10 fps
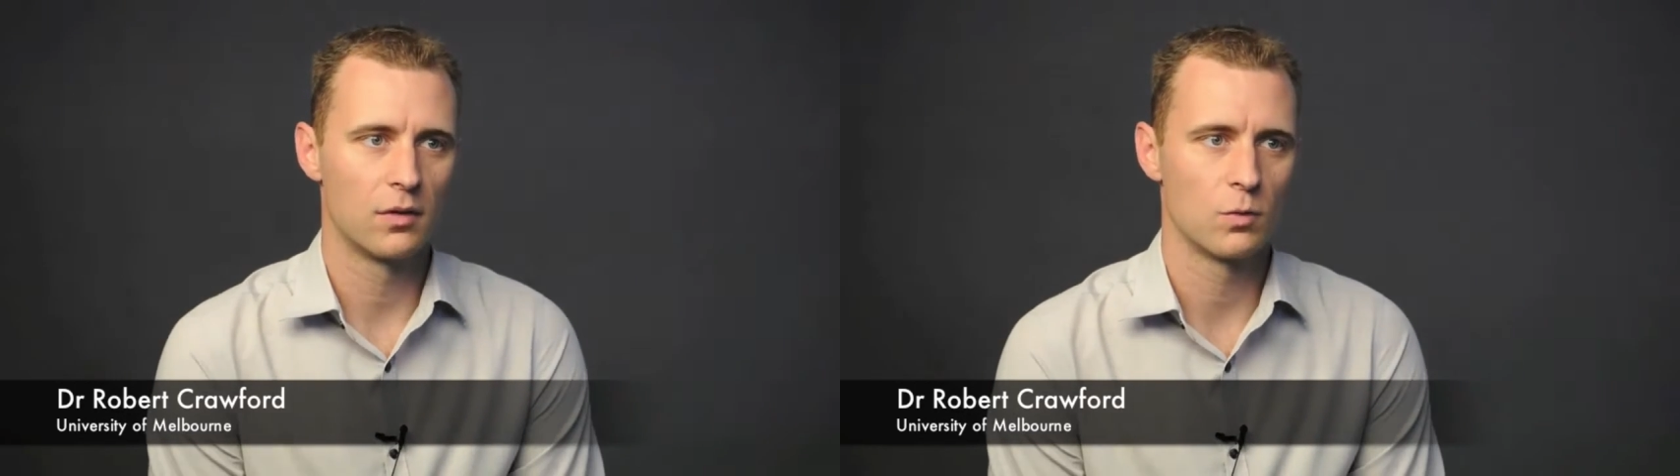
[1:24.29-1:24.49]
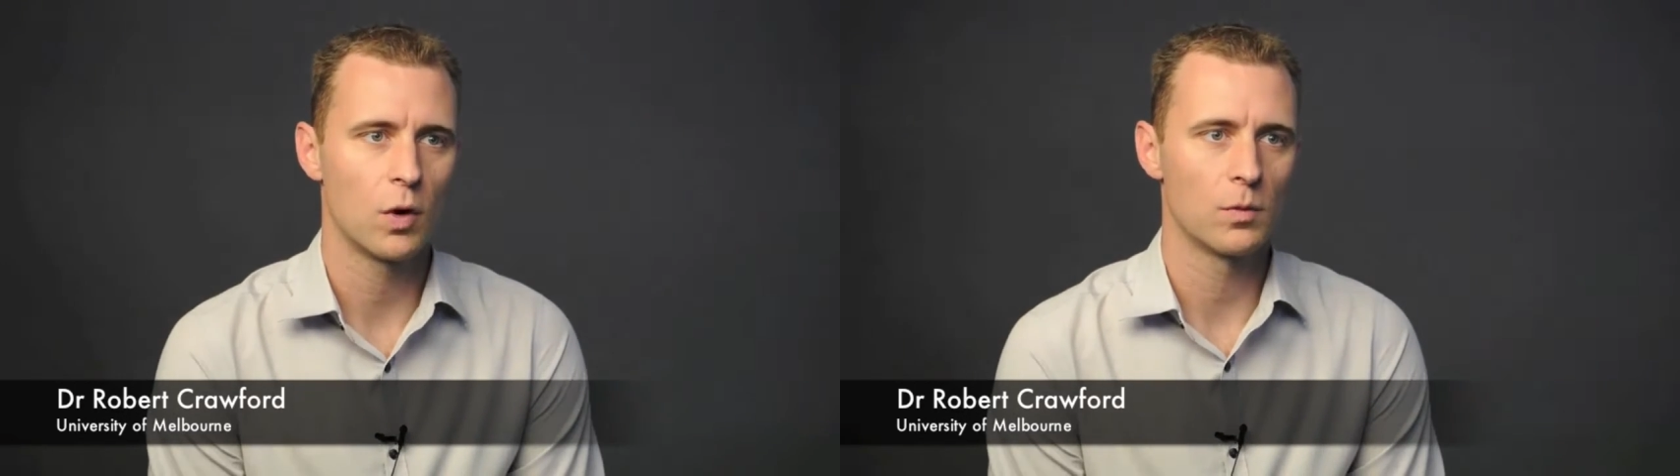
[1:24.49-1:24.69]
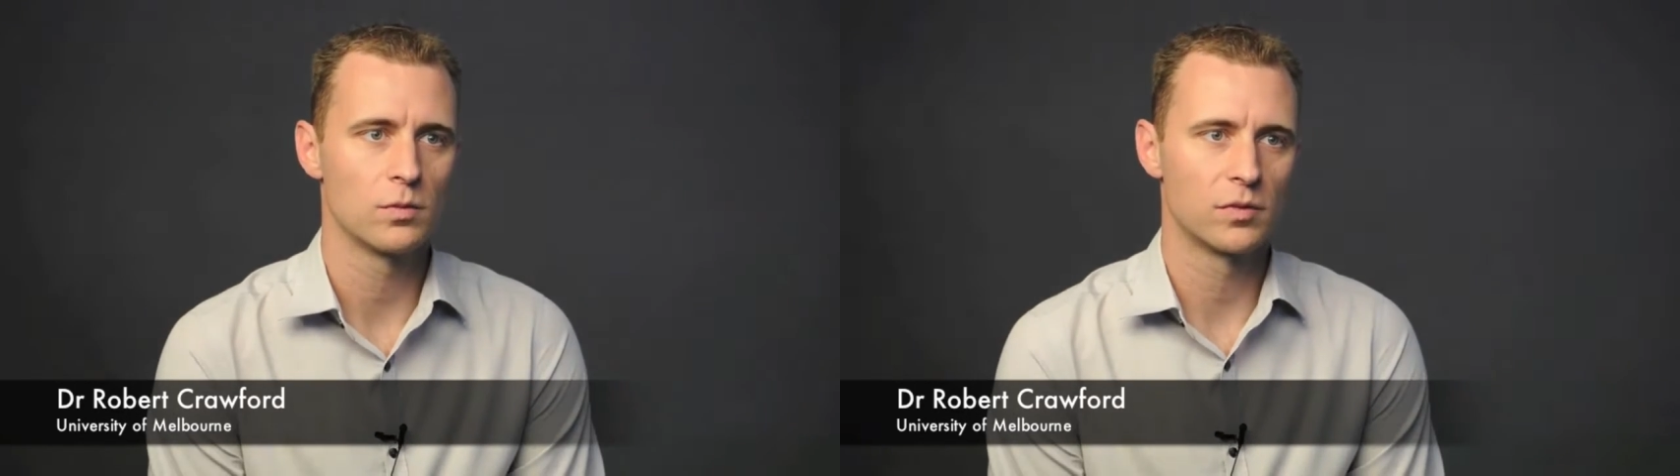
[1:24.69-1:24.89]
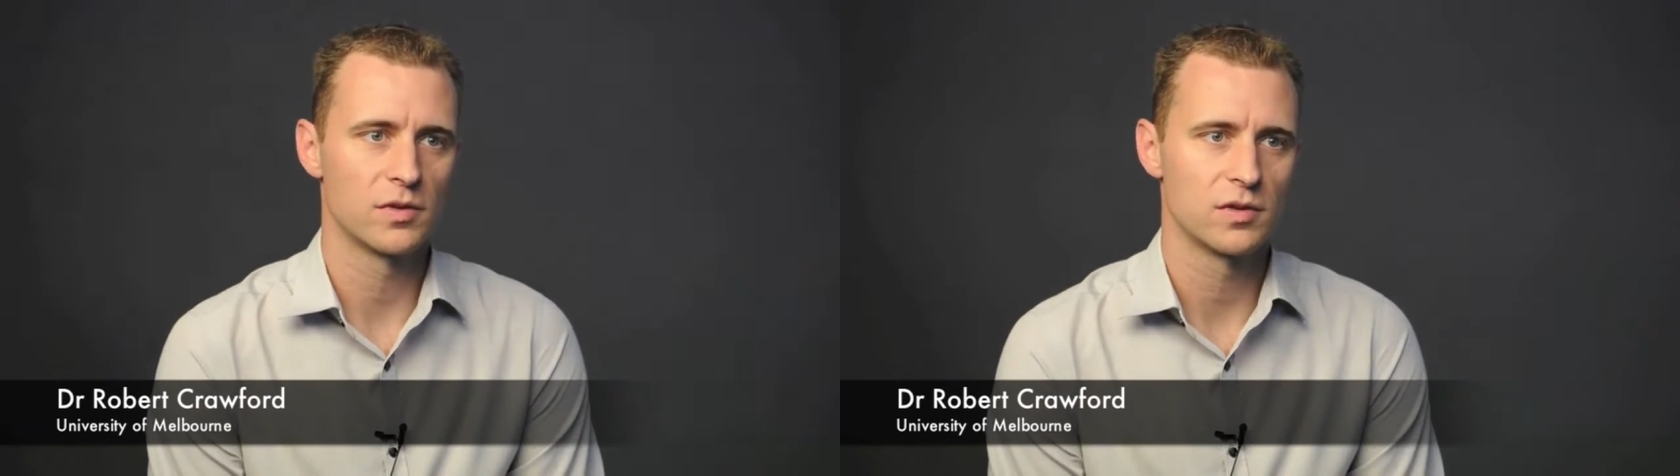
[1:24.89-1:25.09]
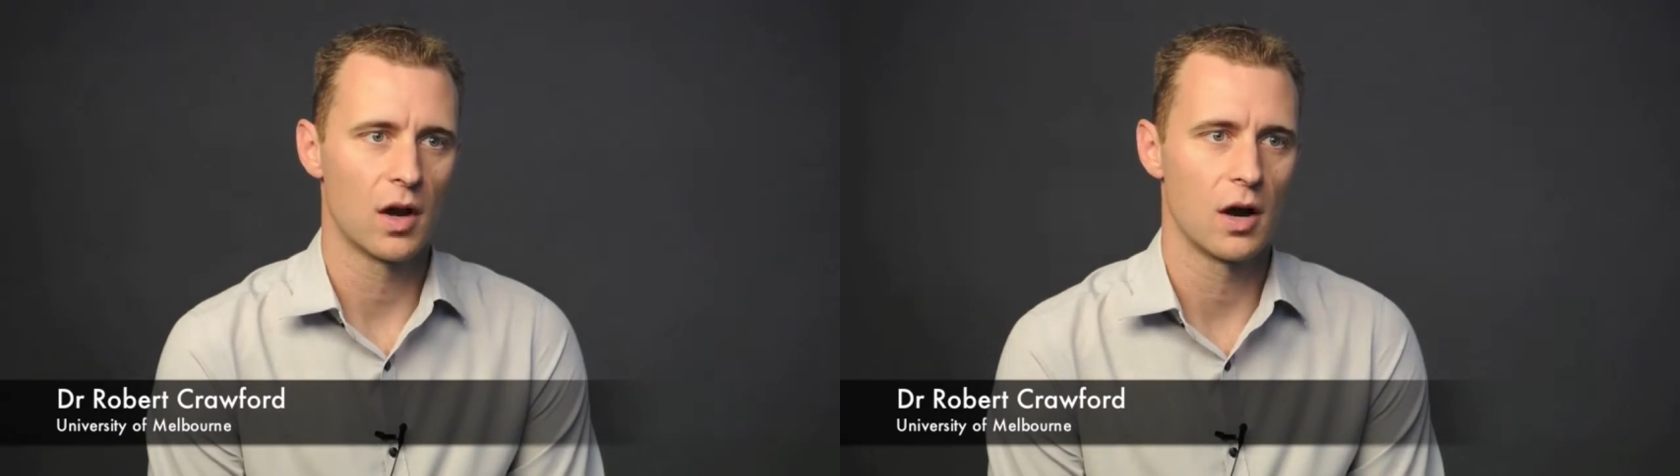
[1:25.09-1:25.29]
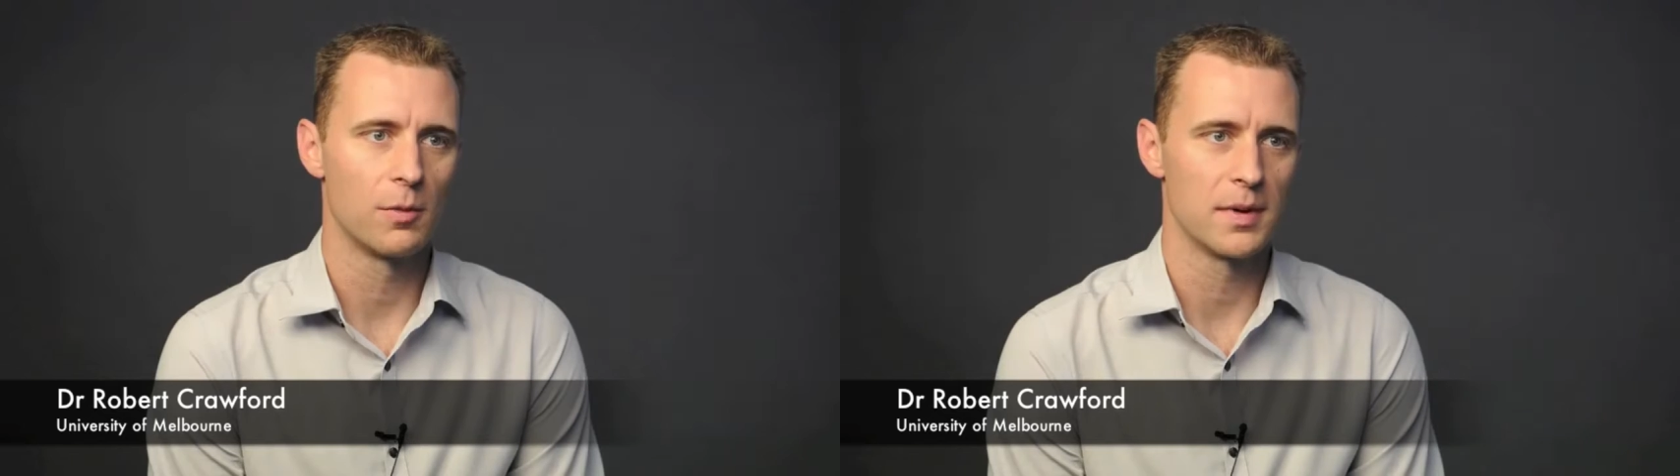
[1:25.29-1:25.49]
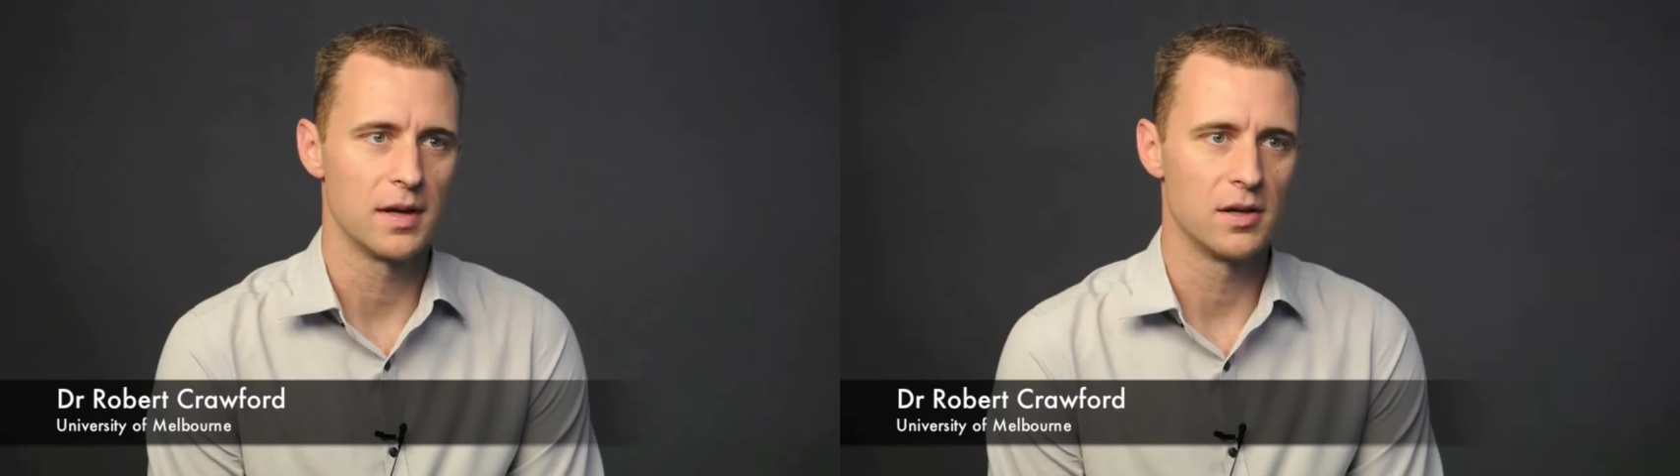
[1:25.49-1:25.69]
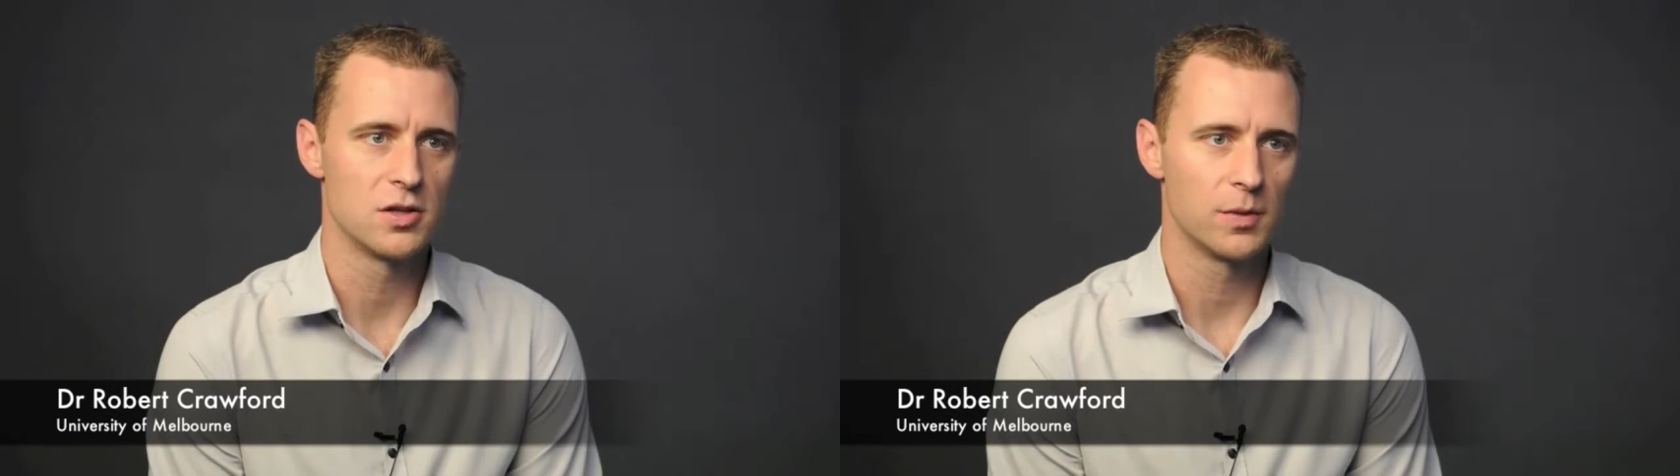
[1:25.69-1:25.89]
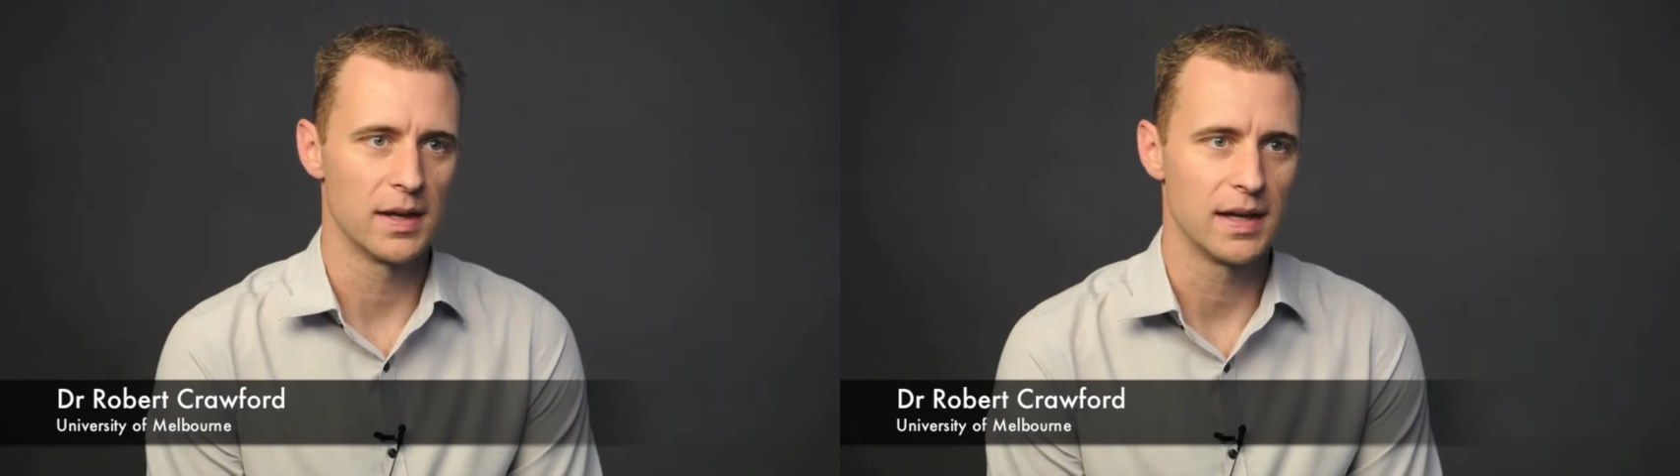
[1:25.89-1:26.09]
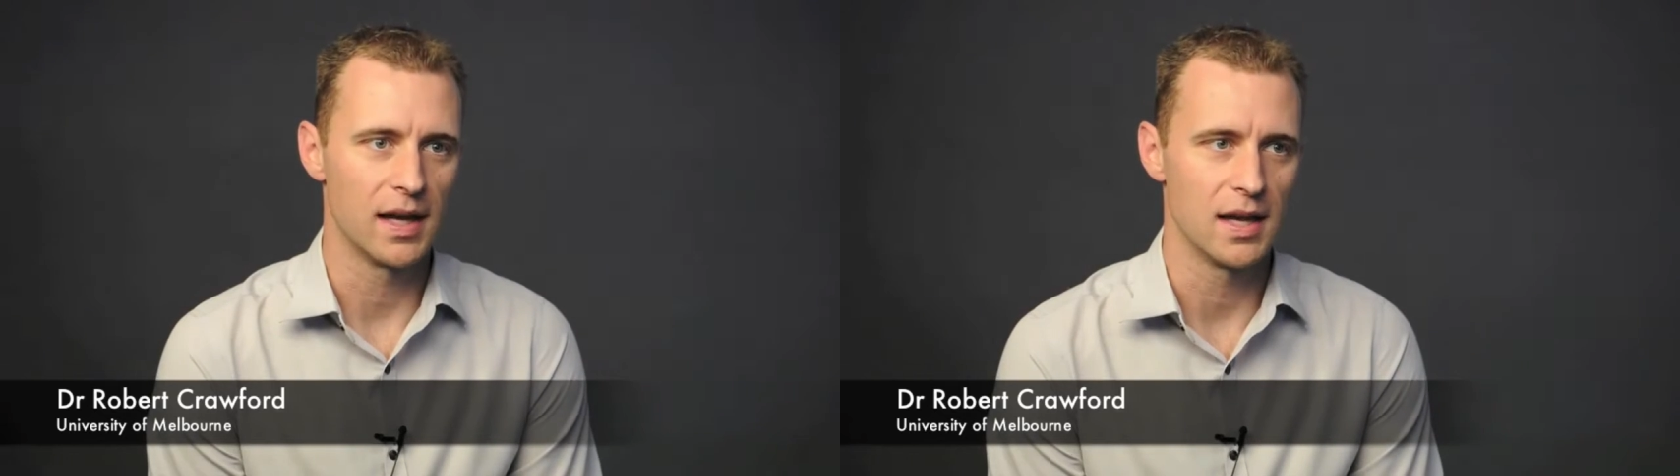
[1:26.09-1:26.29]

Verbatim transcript: What I'll be doing